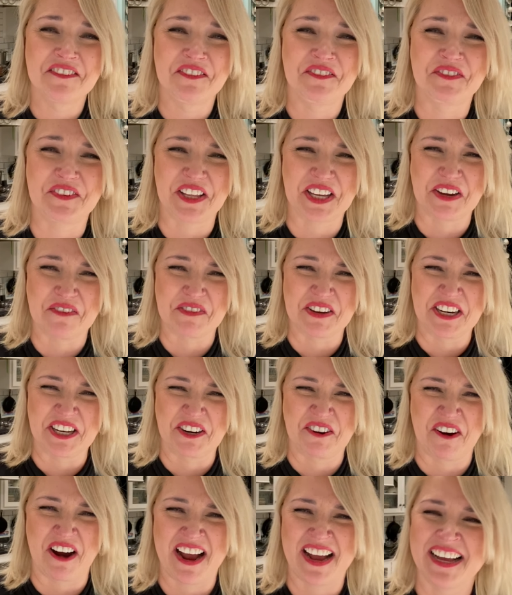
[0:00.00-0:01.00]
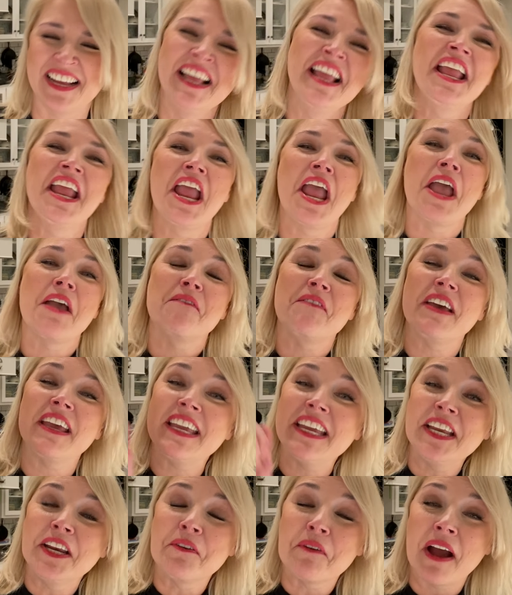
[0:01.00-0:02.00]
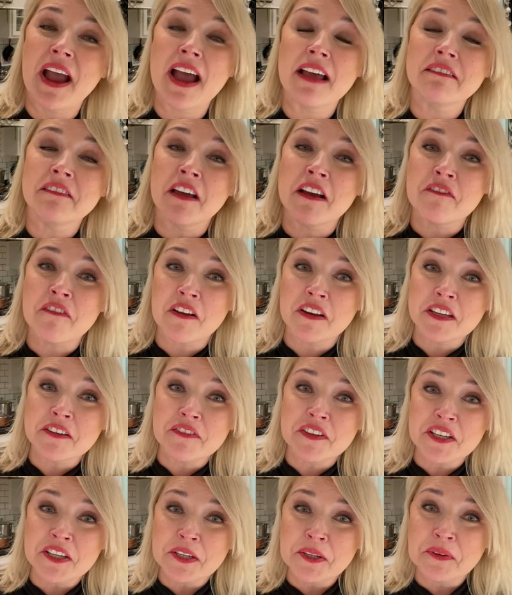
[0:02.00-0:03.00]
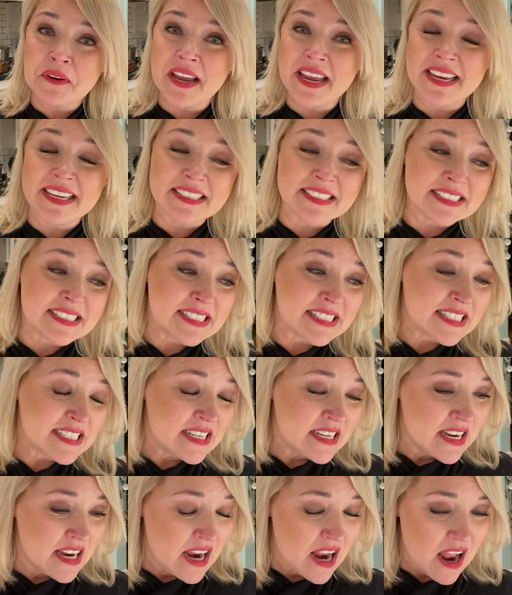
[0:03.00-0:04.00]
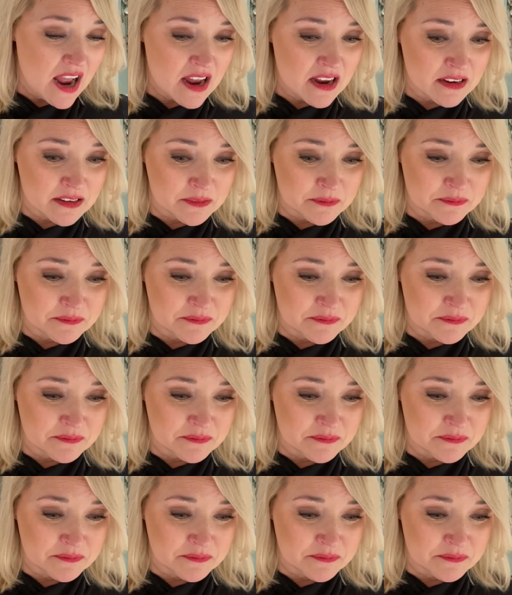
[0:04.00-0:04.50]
I feel like I'm gonna cry. But anyway, I love all of you and um,